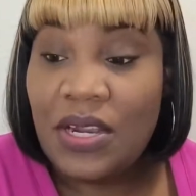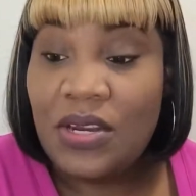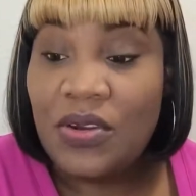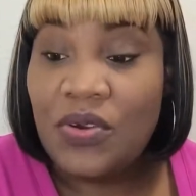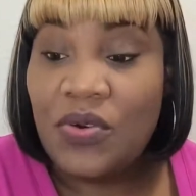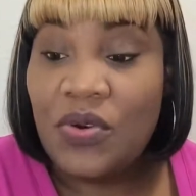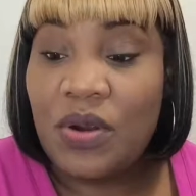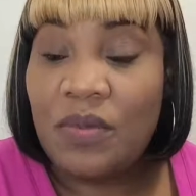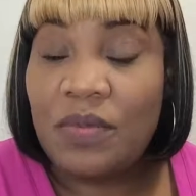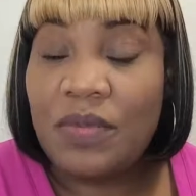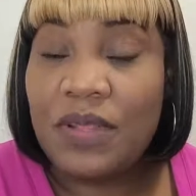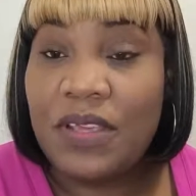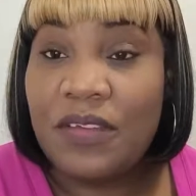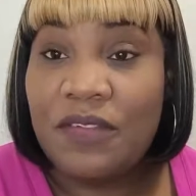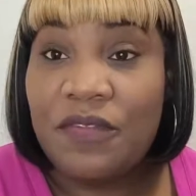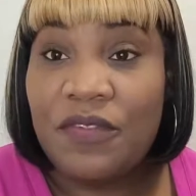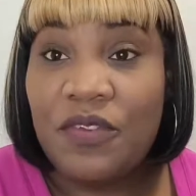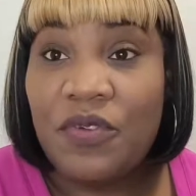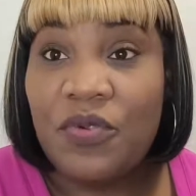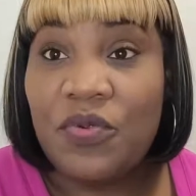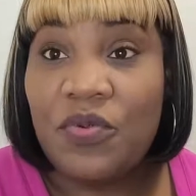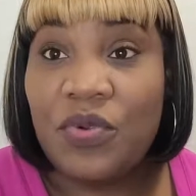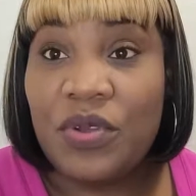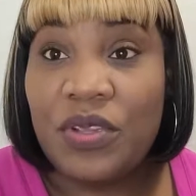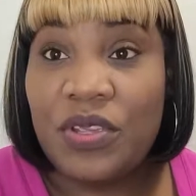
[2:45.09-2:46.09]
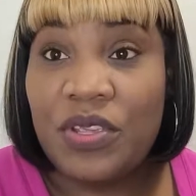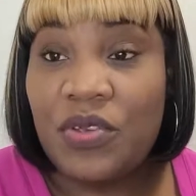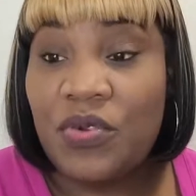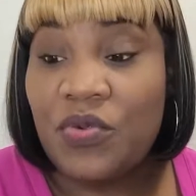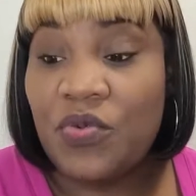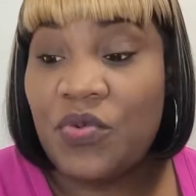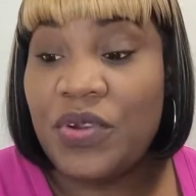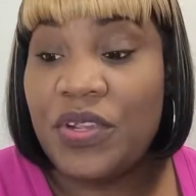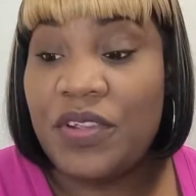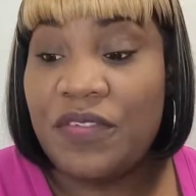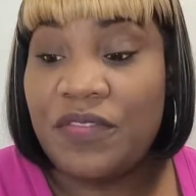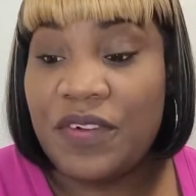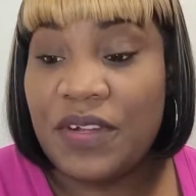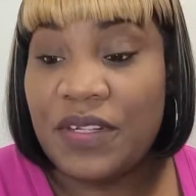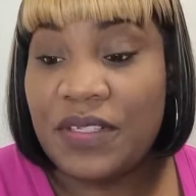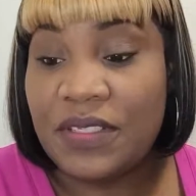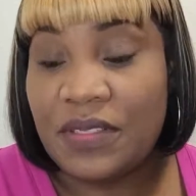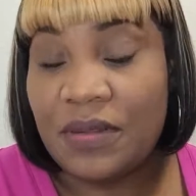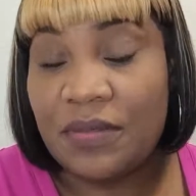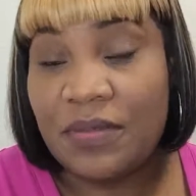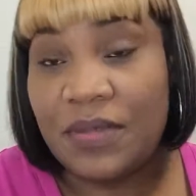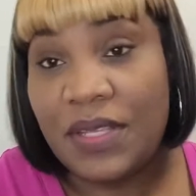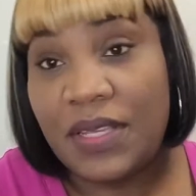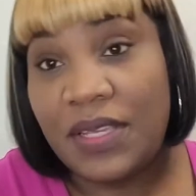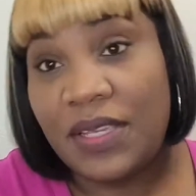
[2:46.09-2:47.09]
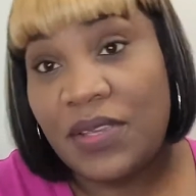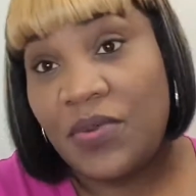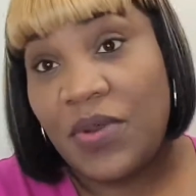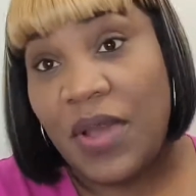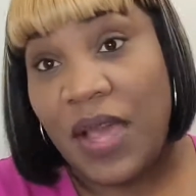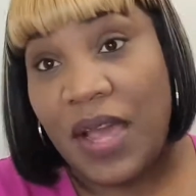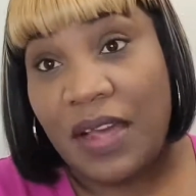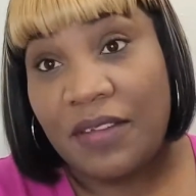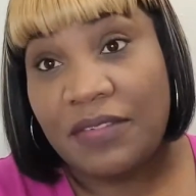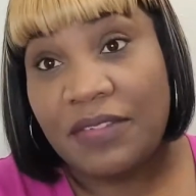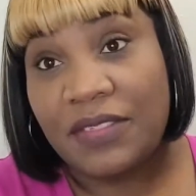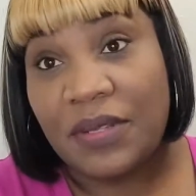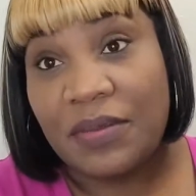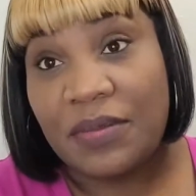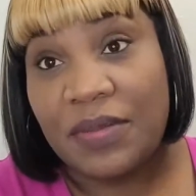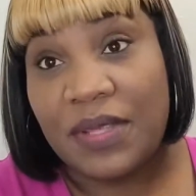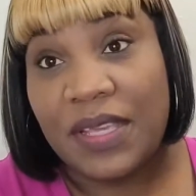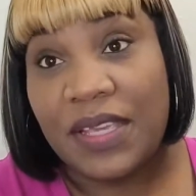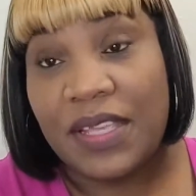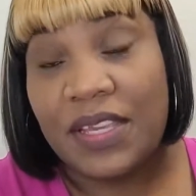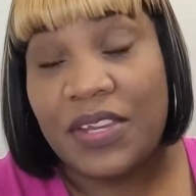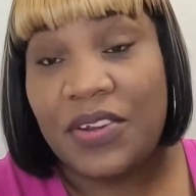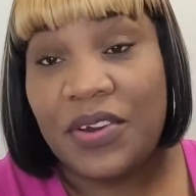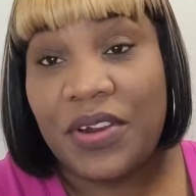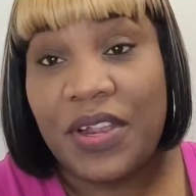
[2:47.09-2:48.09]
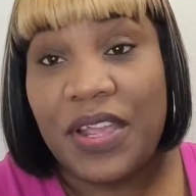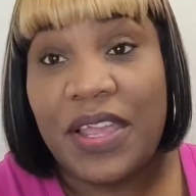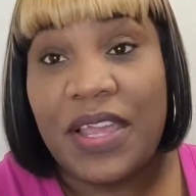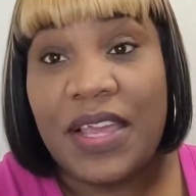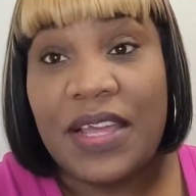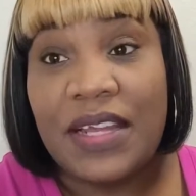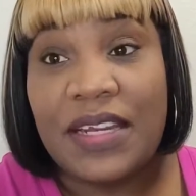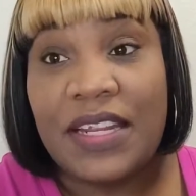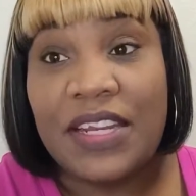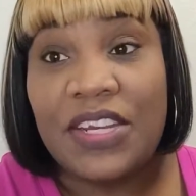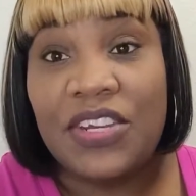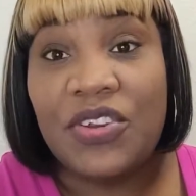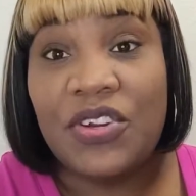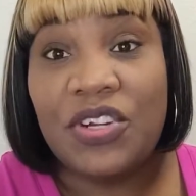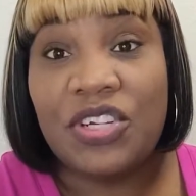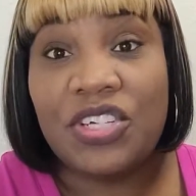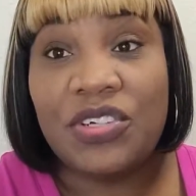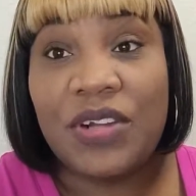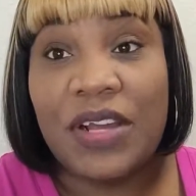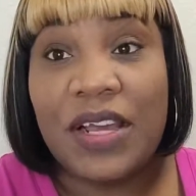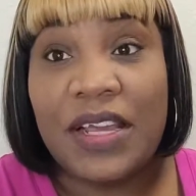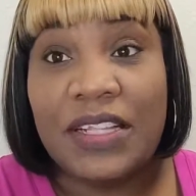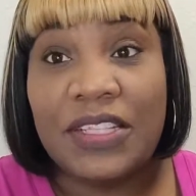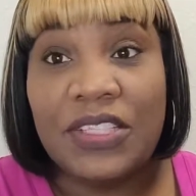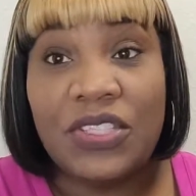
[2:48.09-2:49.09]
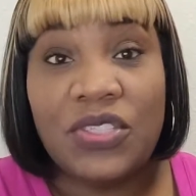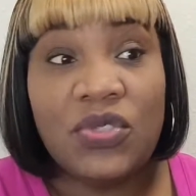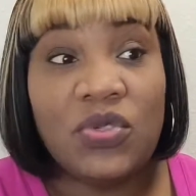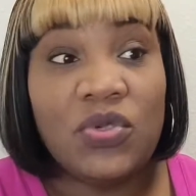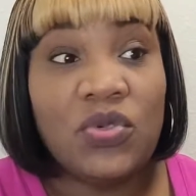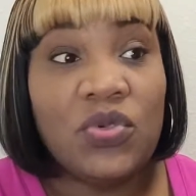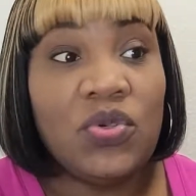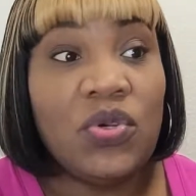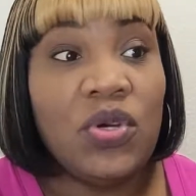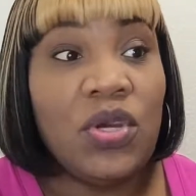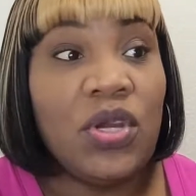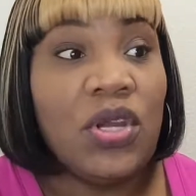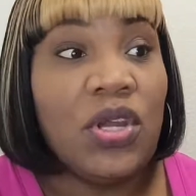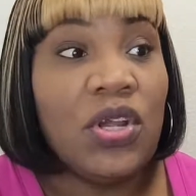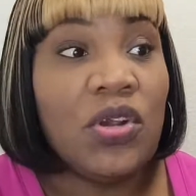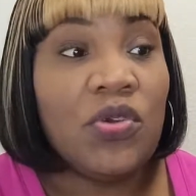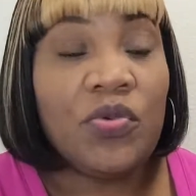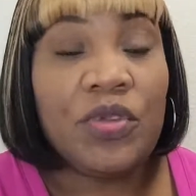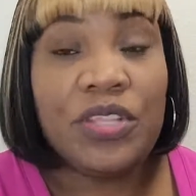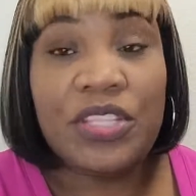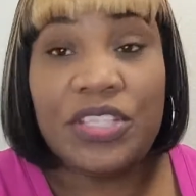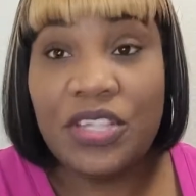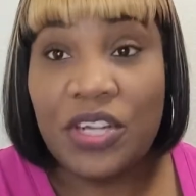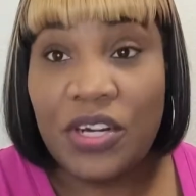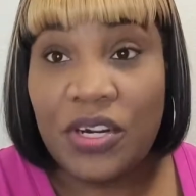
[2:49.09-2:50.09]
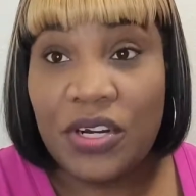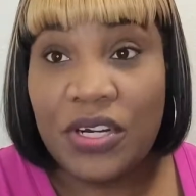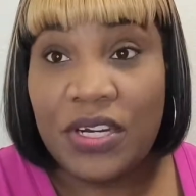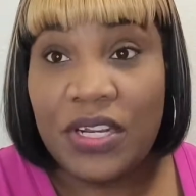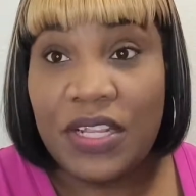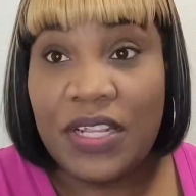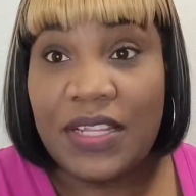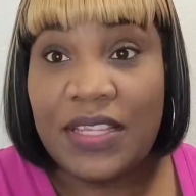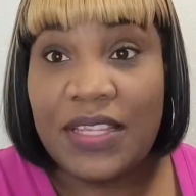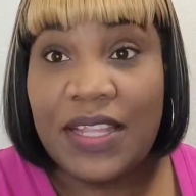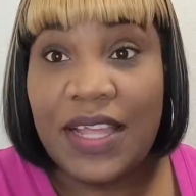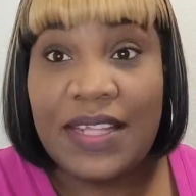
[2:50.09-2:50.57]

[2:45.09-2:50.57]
Normally, if you refund something, you have something in your hand and you're trying to return it.